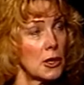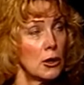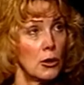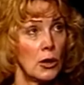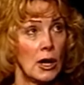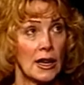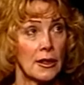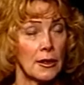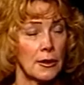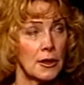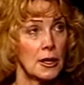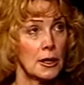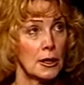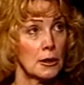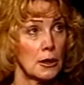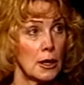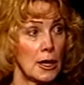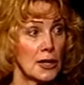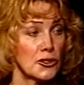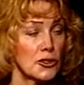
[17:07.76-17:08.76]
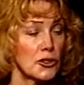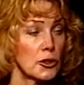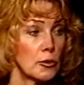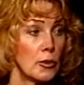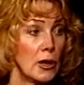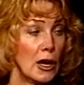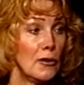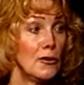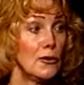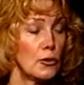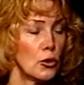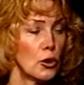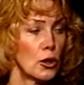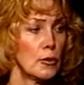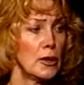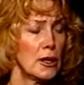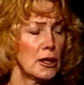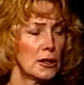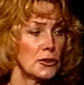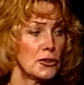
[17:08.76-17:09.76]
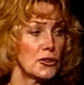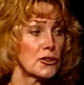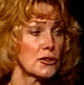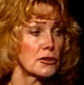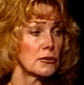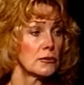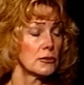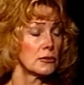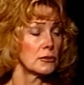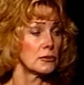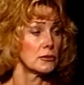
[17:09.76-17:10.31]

Oh, I think it lasted about four months.